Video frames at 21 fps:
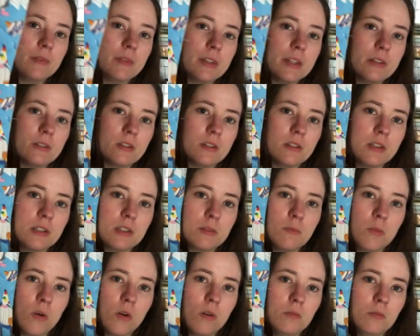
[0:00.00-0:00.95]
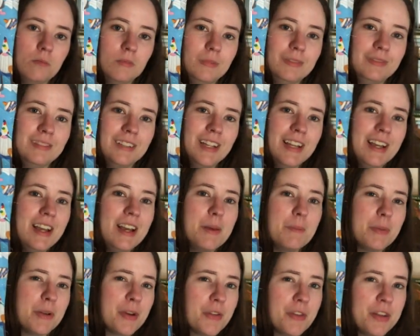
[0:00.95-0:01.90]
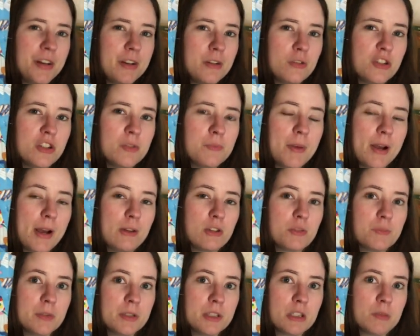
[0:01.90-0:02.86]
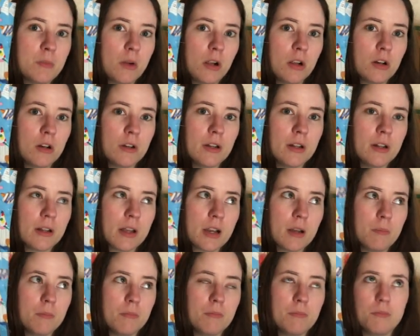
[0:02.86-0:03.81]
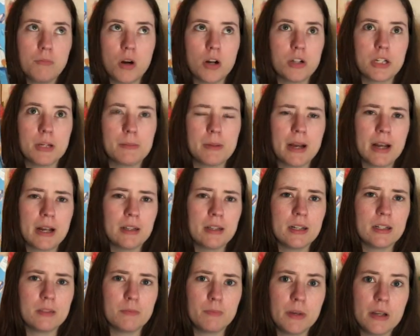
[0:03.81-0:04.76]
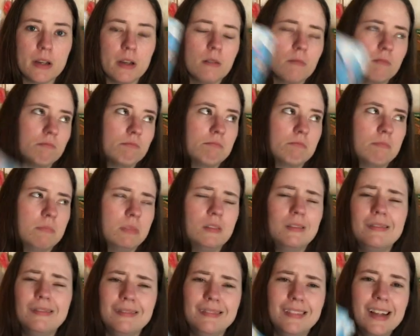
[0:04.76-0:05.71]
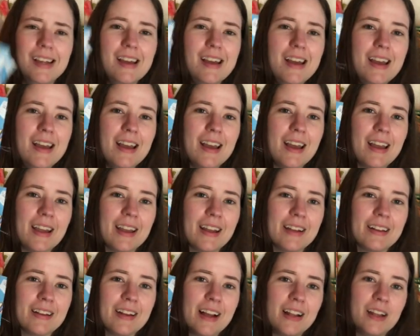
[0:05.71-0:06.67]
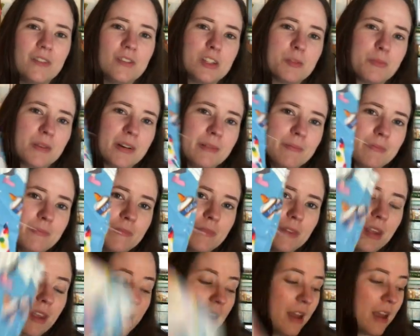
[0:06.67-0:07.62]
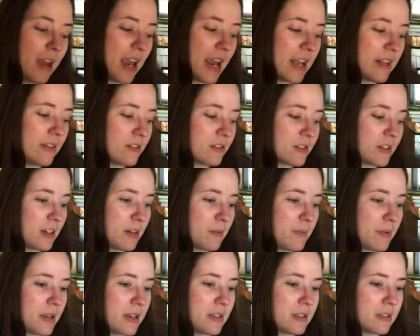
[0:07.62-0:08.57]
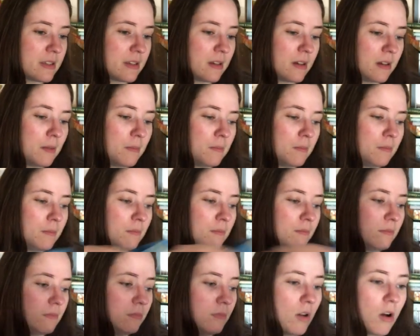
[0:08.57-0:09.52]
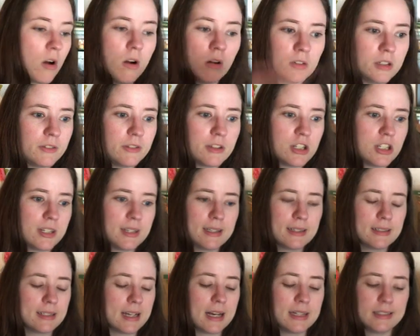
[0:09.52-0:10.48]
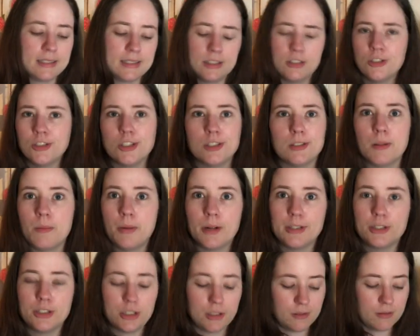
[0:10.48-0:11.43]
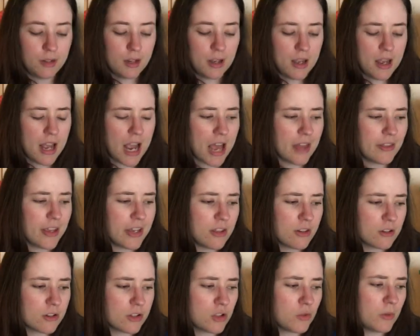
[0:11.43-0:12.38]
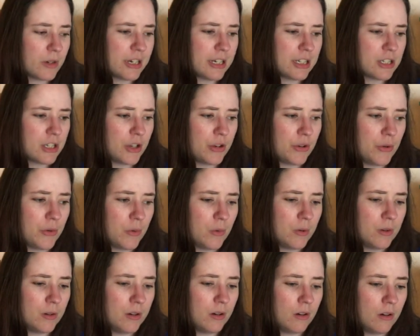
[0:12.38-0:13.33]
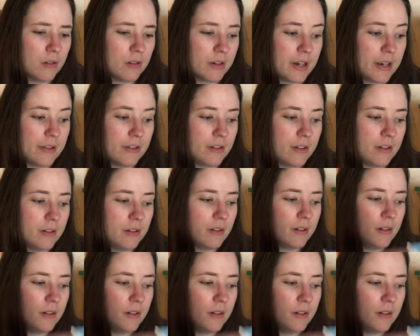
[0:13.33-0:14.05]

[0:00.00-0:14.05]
Yes, it's small. Bigger than Notion's pouch, but smaller than like a project bag that's big. And I love this print. And there's going to be some... all different sizes. There's just a bunch. I think there's twenty-two altogether.